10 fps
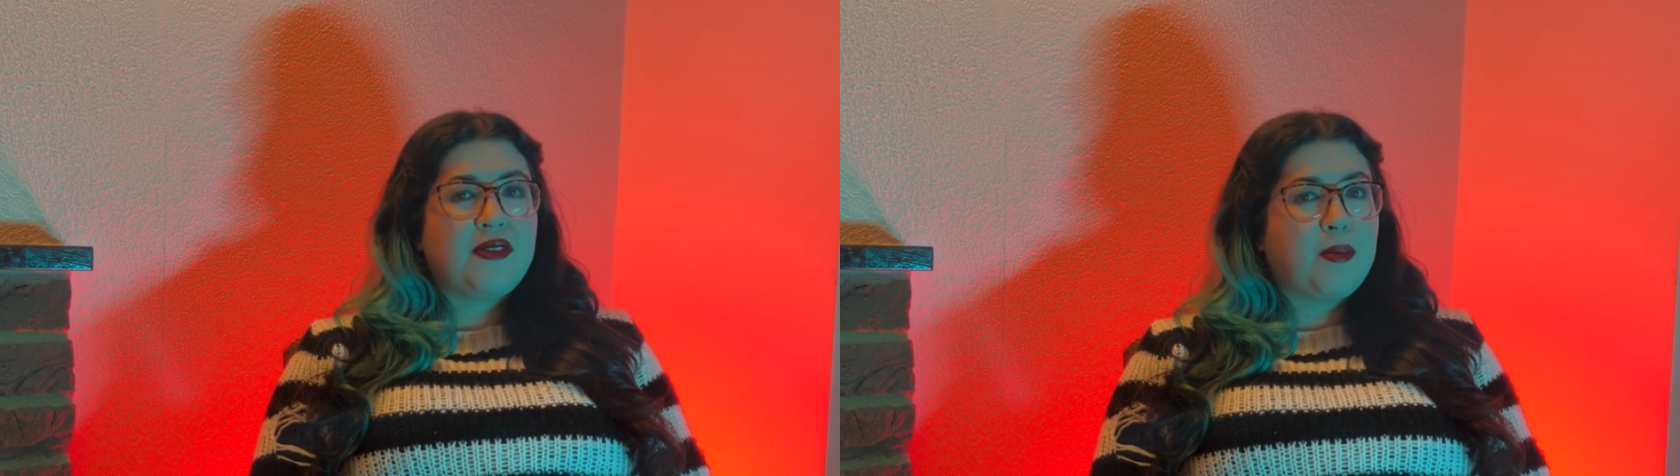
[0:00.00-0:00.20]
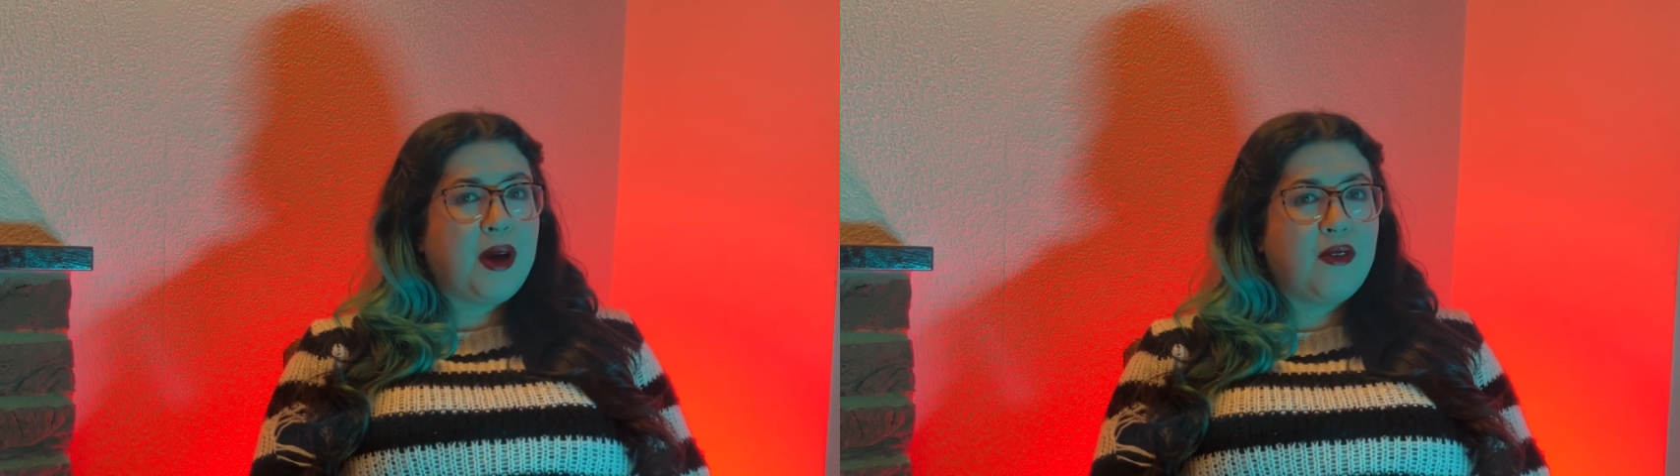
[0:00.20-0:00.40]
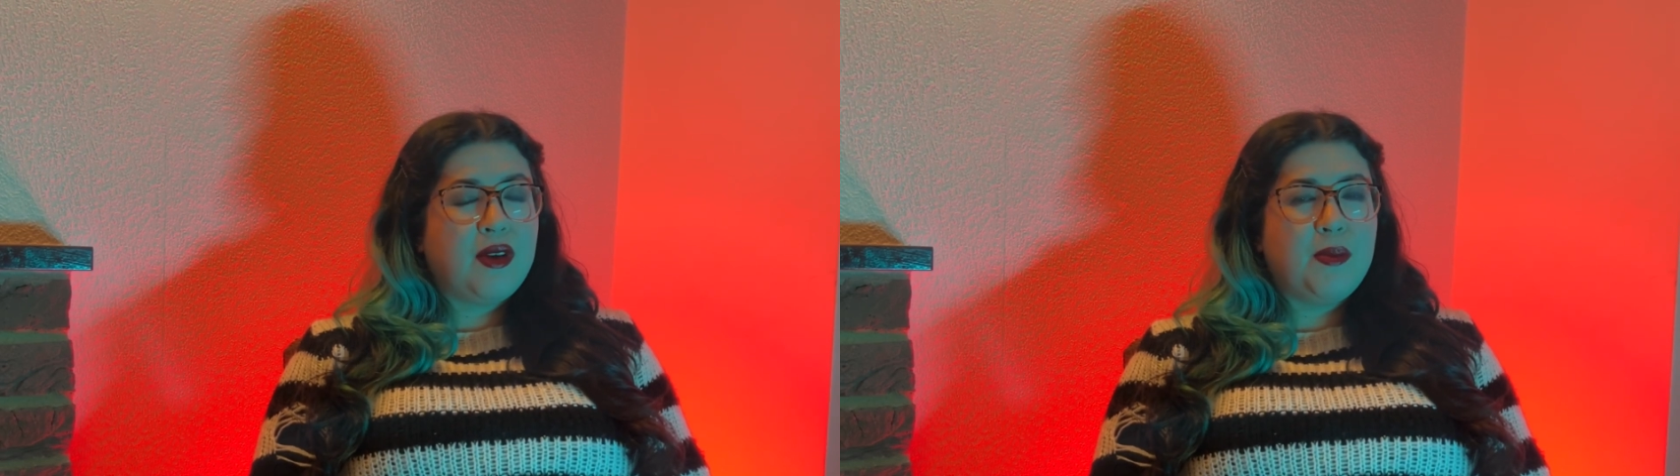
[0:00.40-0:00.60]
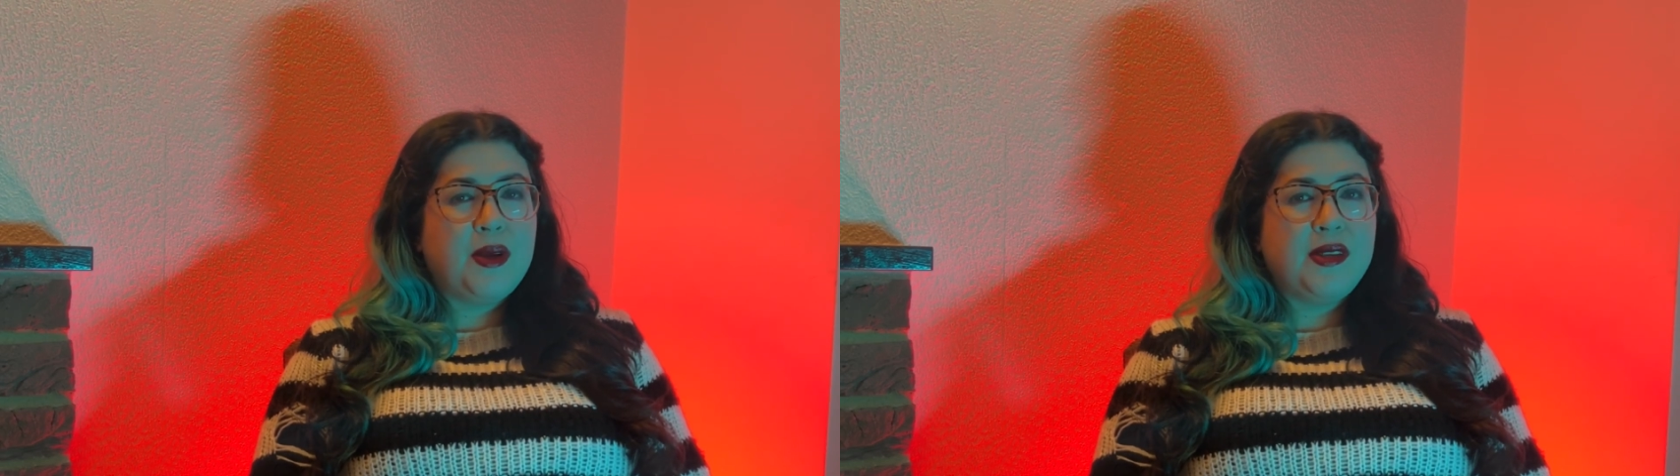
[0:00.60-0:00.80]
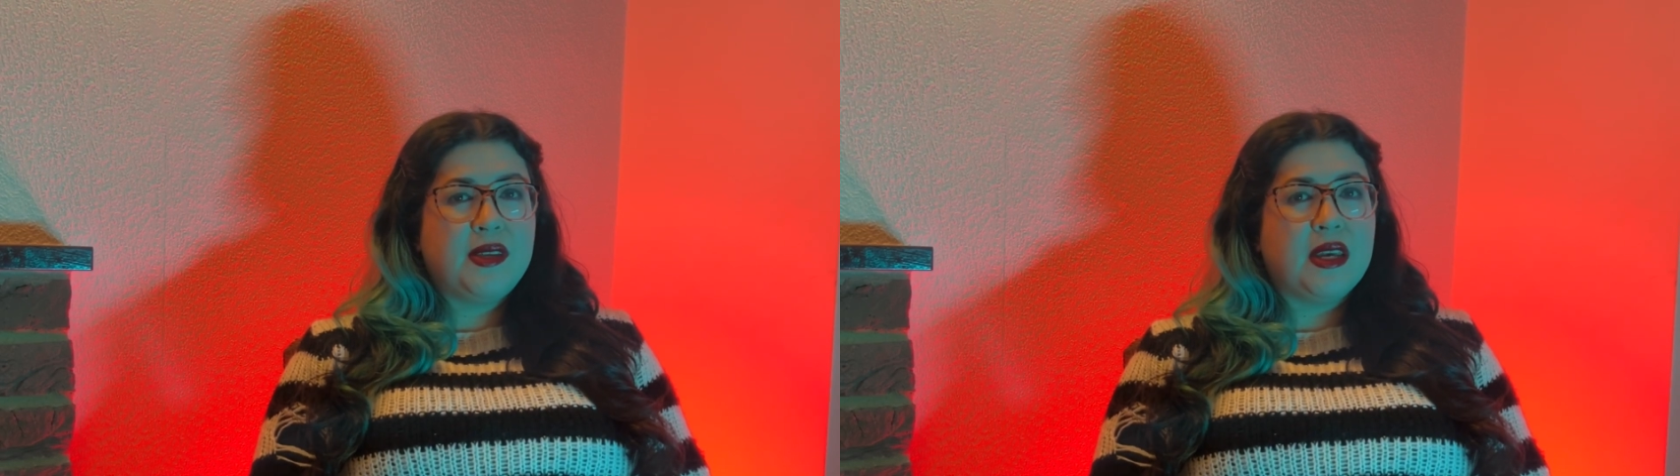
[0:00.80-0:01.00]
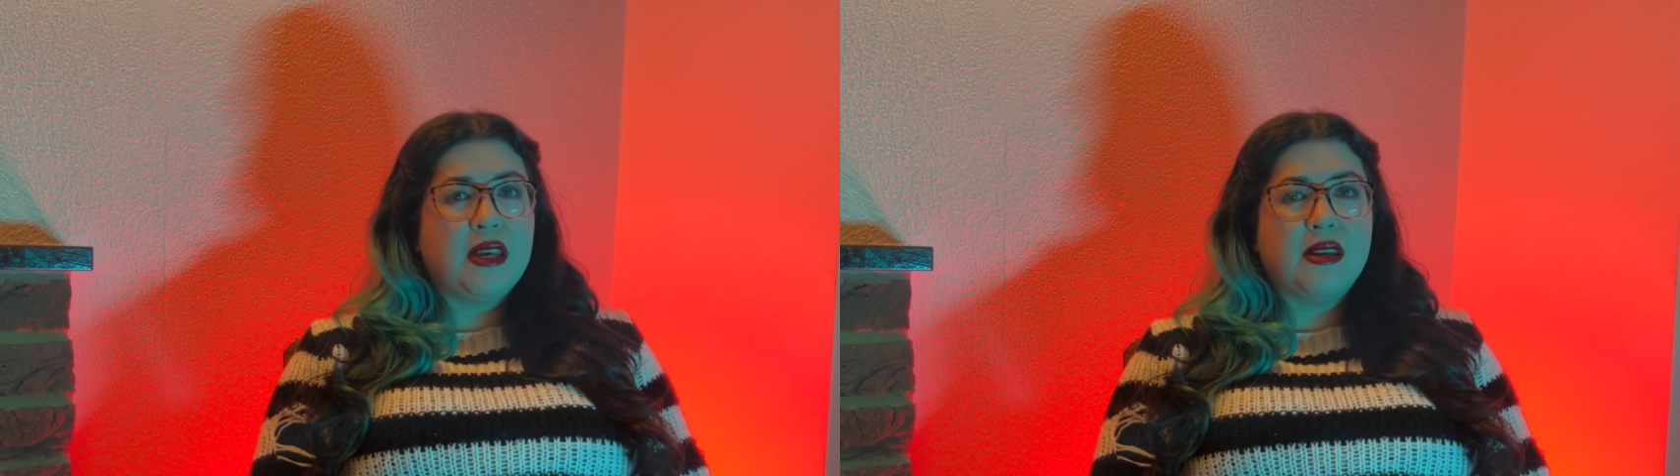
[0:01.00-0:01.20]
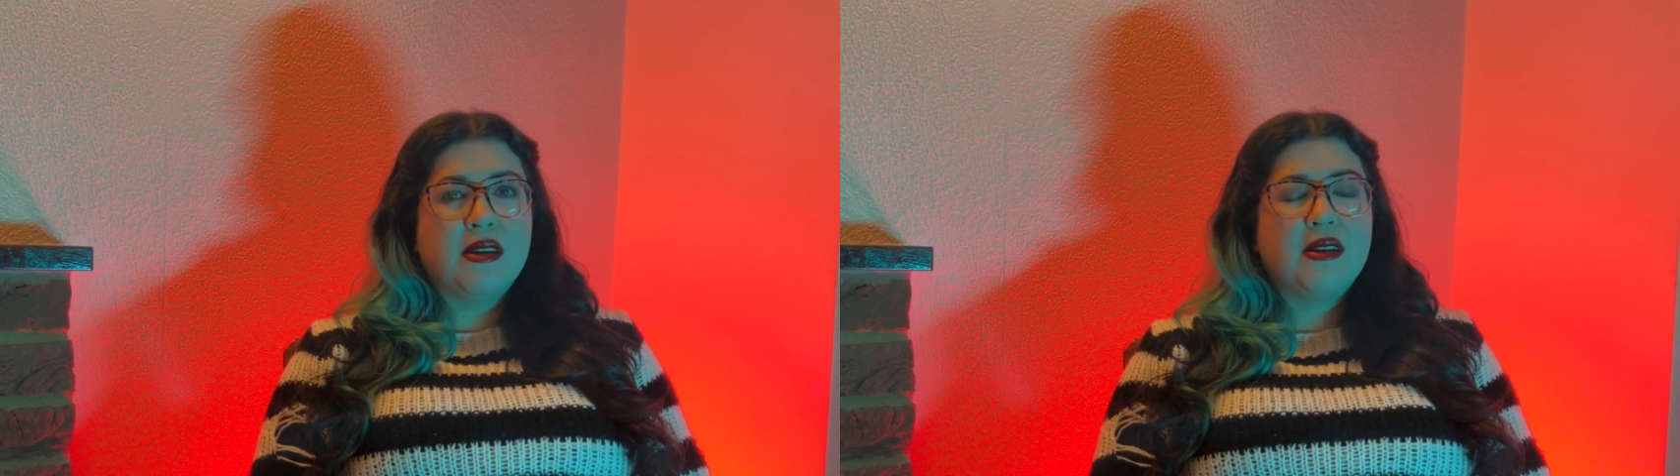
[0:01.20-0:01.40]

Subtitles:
apparently been seen